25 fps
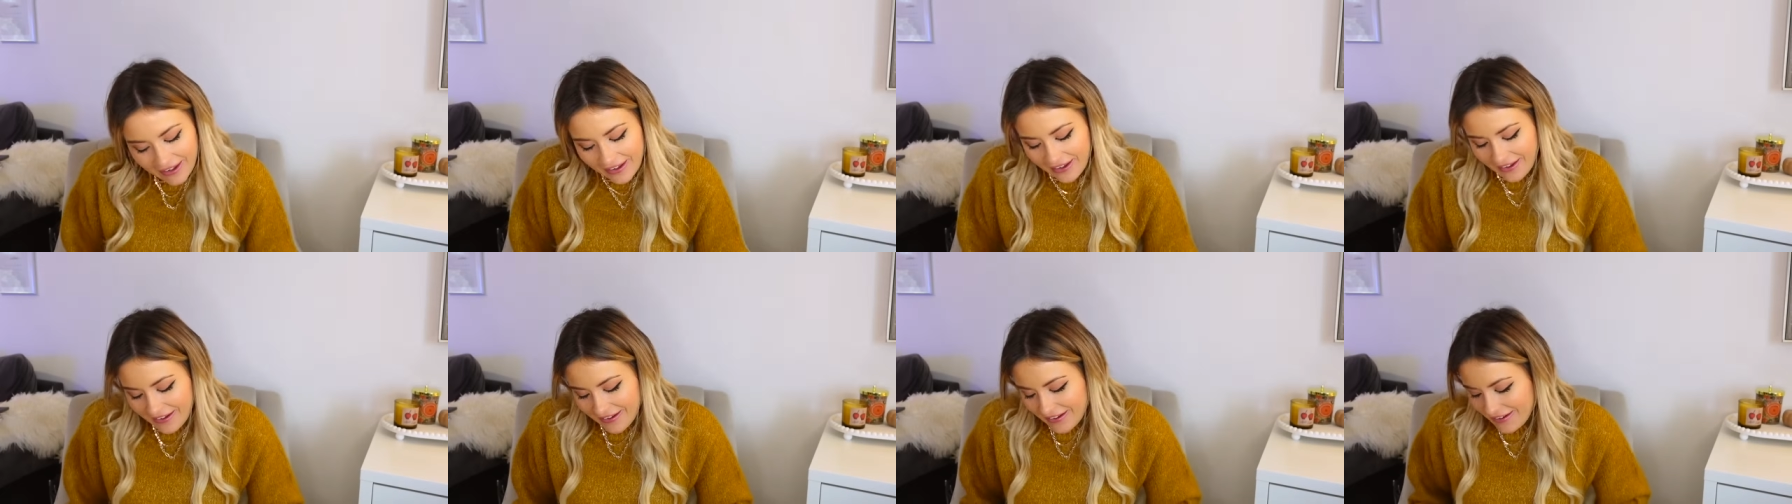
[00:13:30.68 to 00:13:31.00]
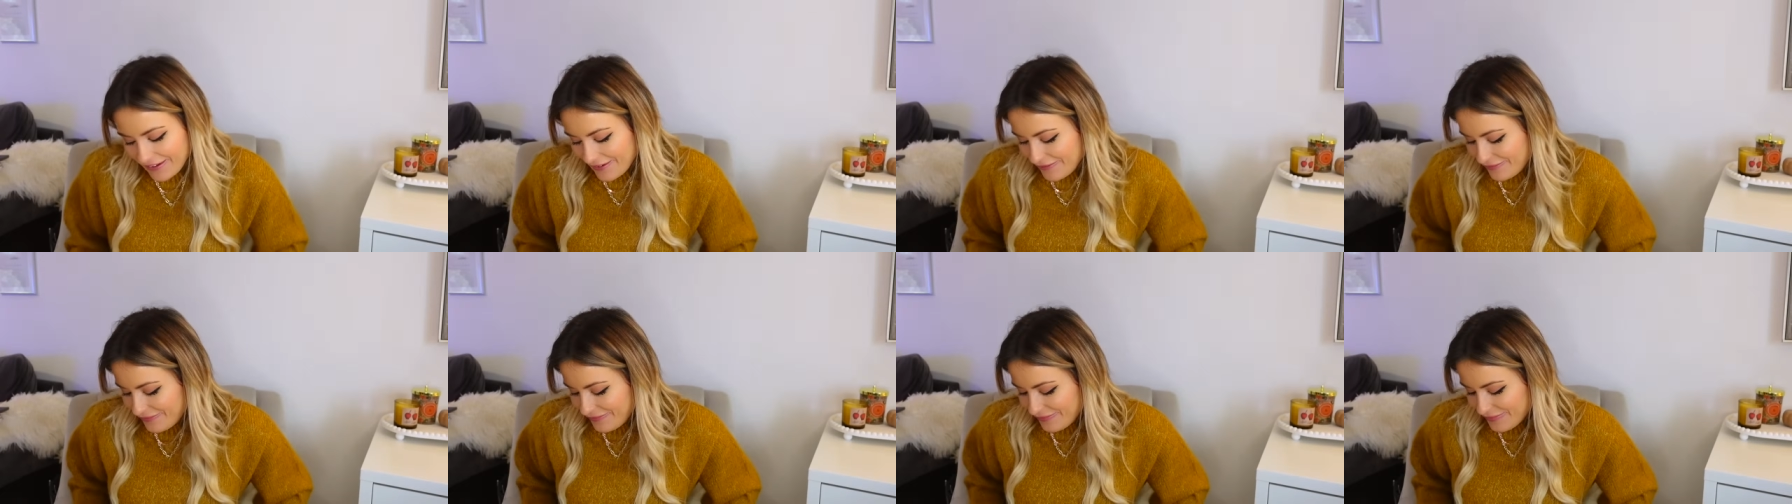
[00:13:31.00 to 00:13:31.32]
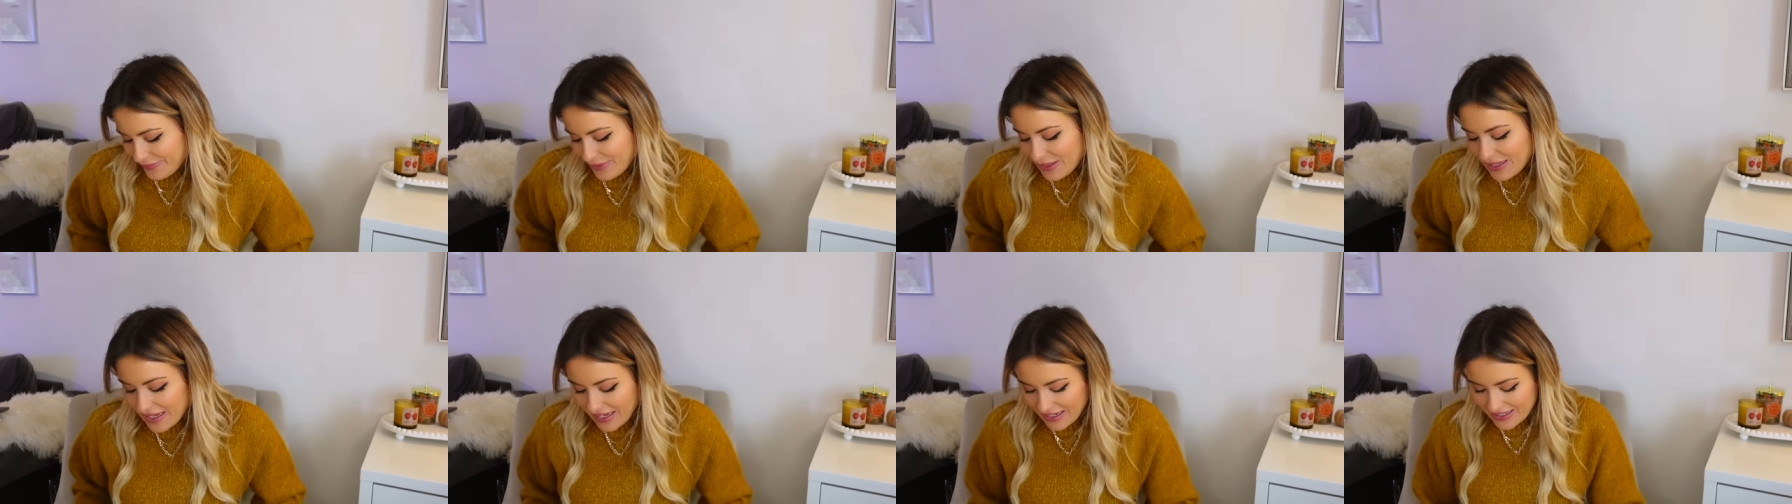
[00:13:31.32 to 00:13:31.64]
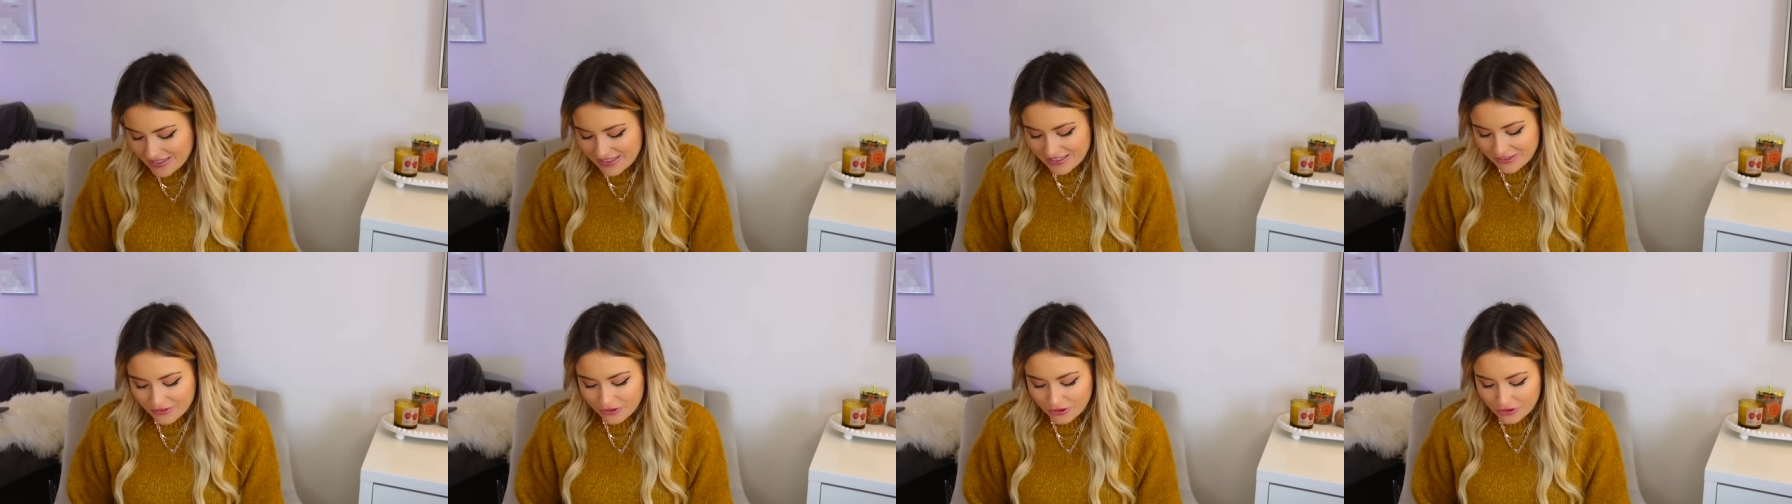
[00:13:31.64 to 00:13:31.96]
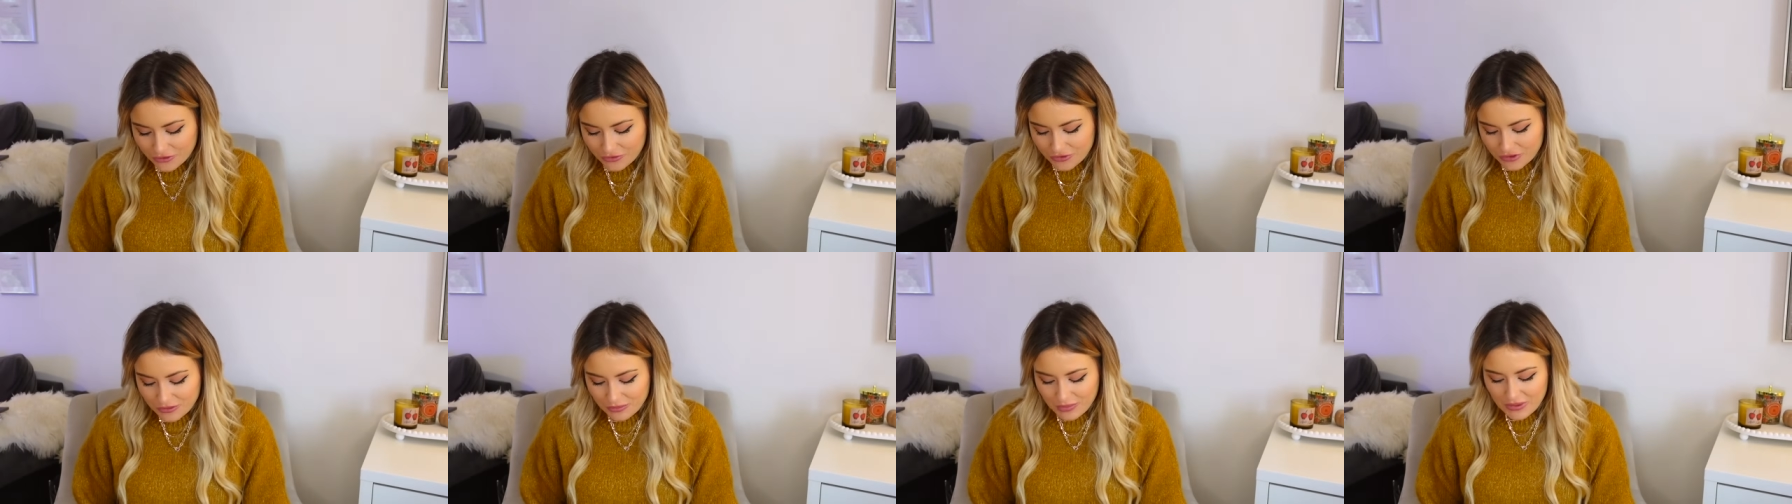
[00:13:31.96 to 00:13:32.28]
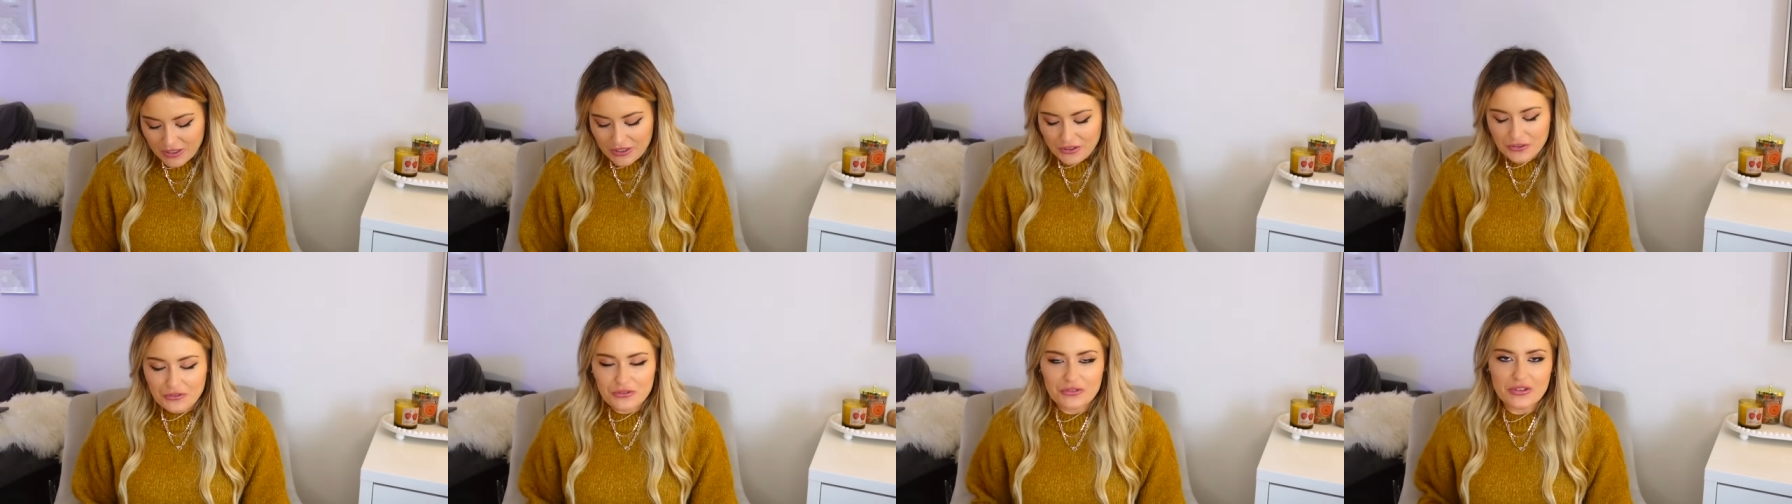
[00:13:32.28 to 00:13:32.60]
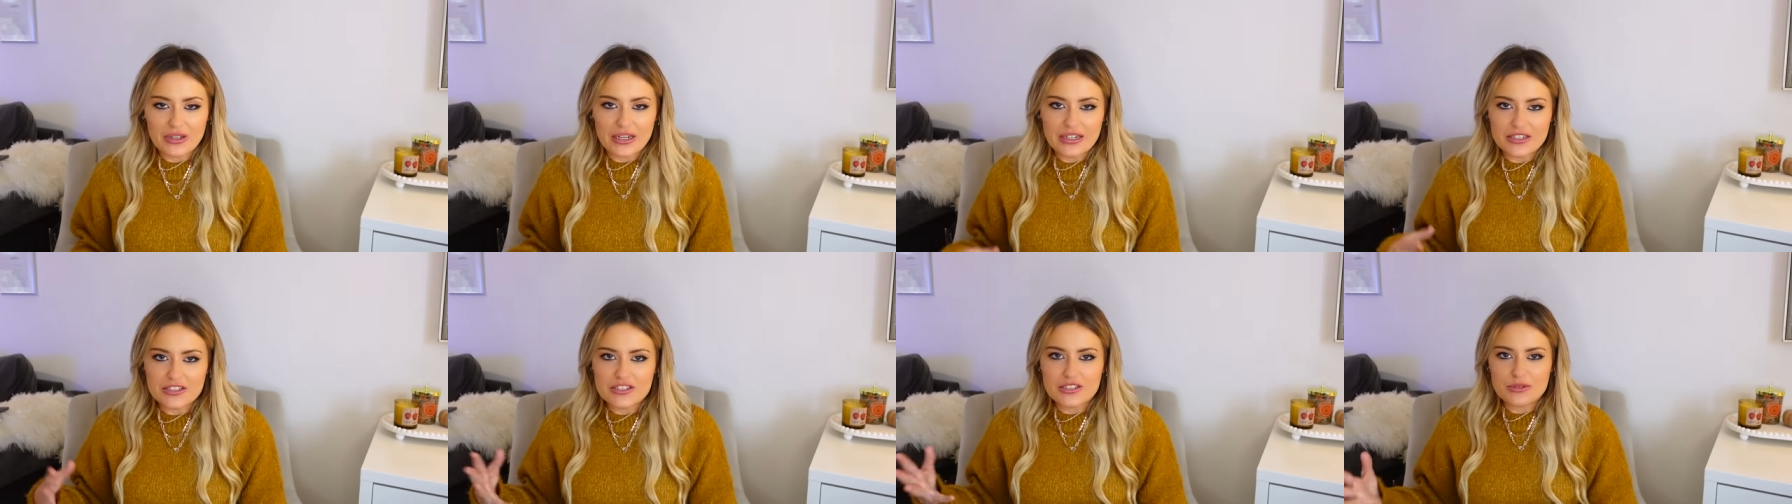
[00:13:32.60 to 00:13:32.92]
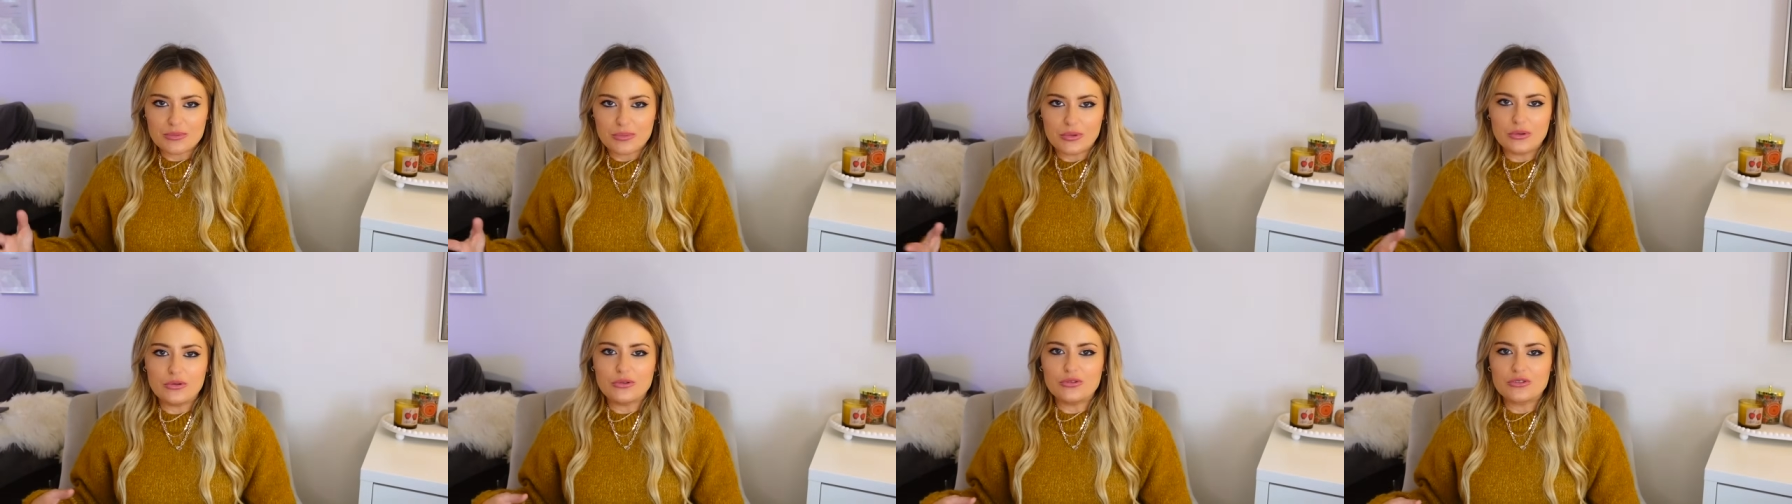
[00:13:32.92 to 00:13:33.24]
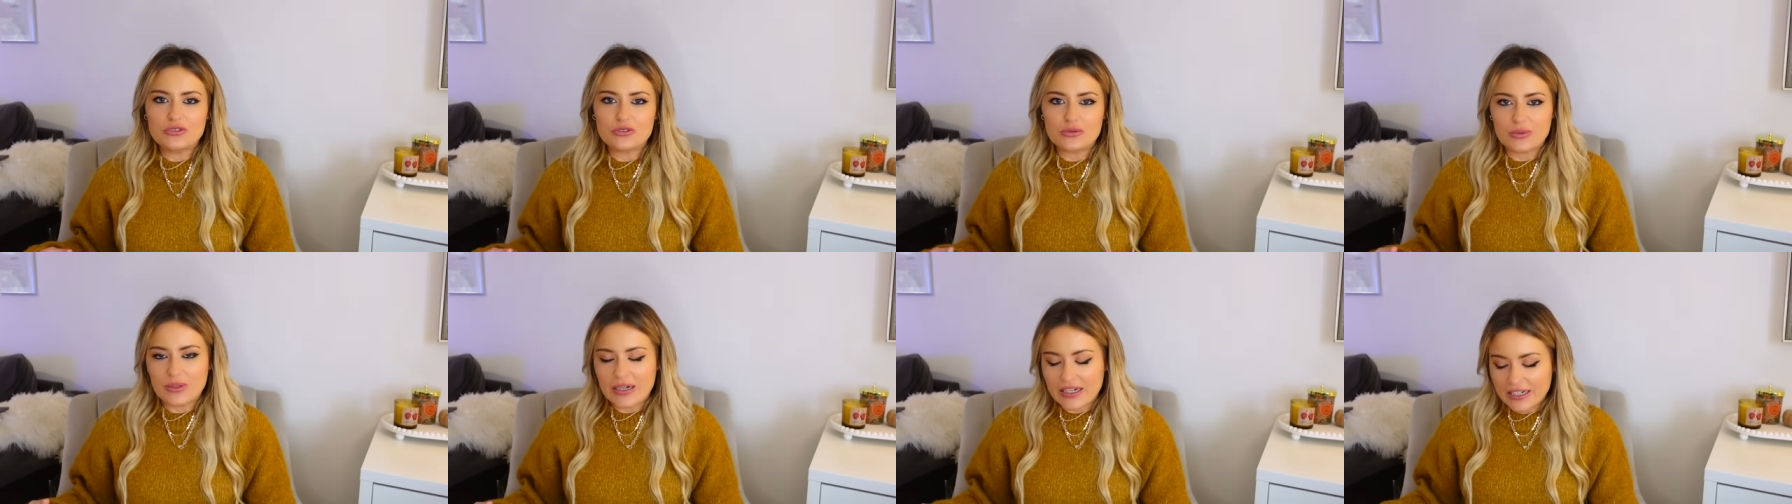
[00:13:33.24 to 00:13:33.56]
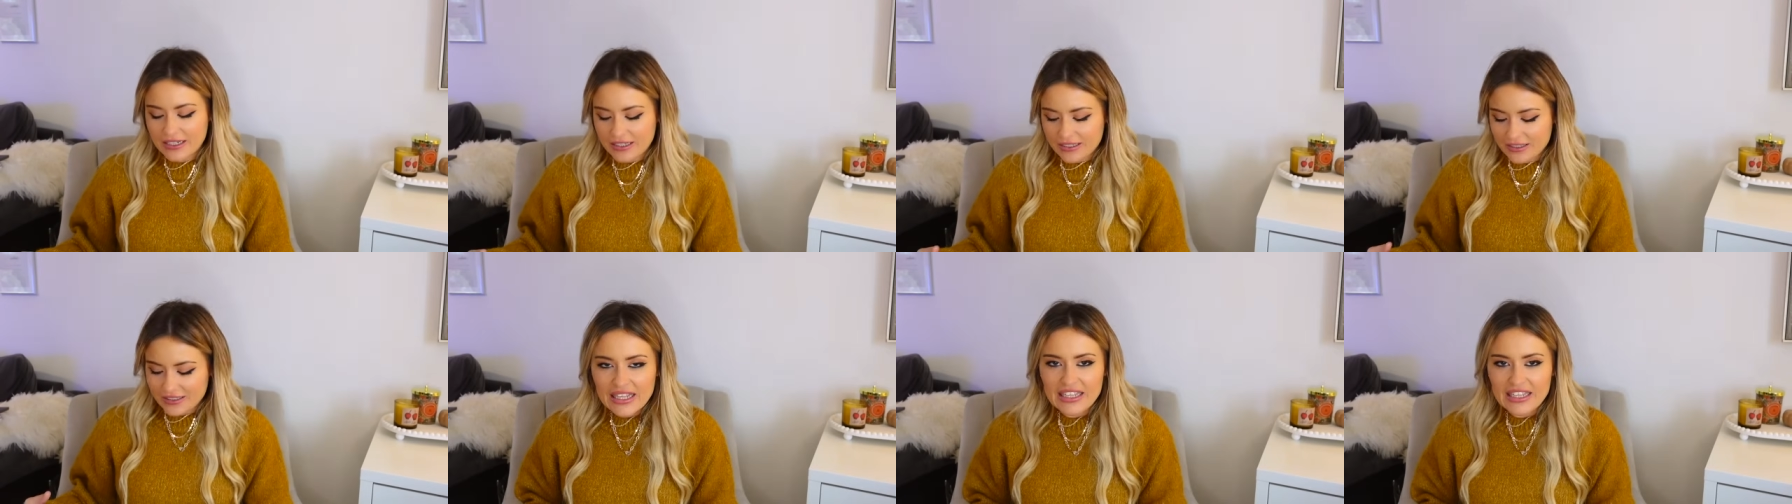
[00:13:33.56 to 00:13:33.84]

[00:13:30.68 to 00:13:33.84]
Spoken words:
But yeah, Dylan loves a bit of, like, sportswear.